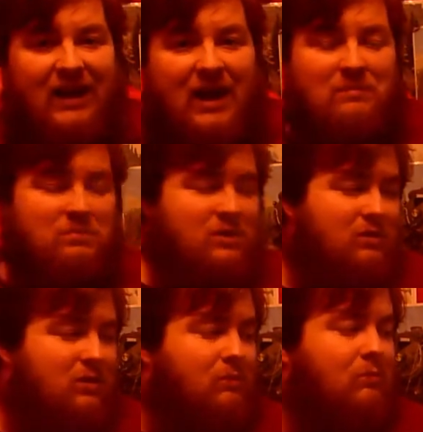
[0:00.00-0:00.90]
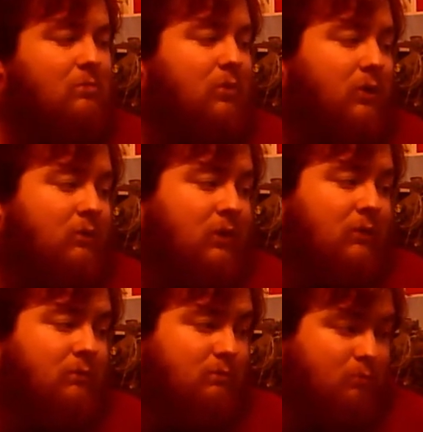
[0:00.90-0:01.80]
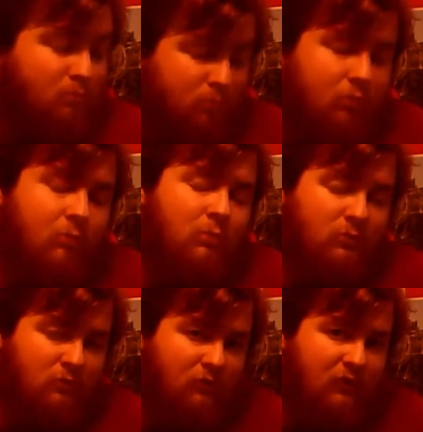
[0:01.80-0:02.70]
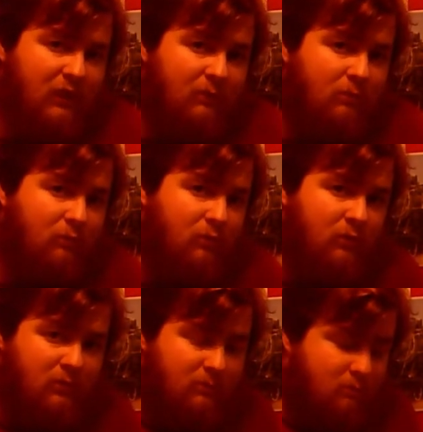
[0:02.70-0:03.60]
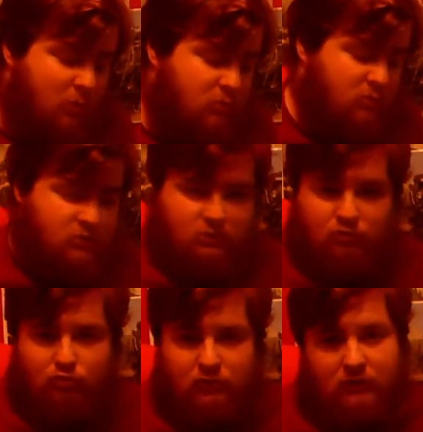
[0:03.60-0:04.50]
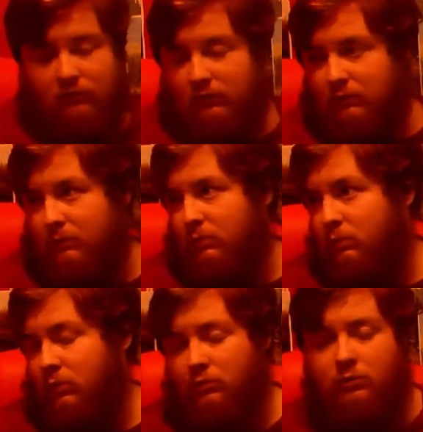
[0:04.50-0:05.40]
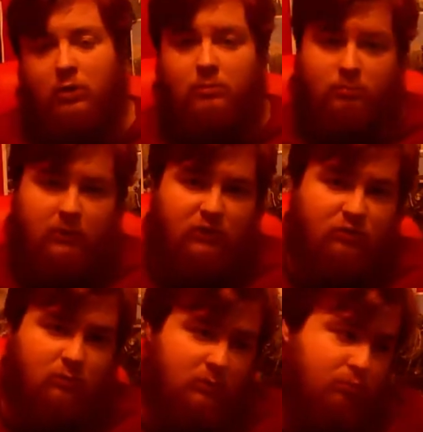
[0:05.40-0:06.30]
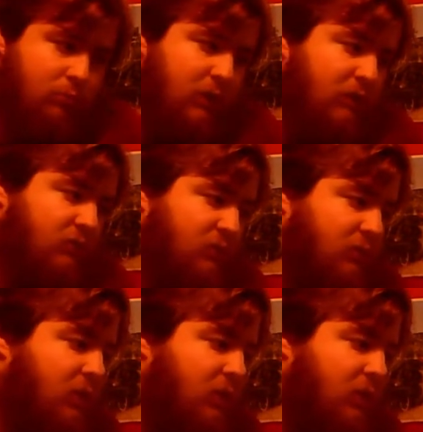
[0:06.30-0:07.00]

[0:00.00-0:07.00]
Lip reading: happening at one point when it probably was a thing, before motors on trains and was operation with brakes and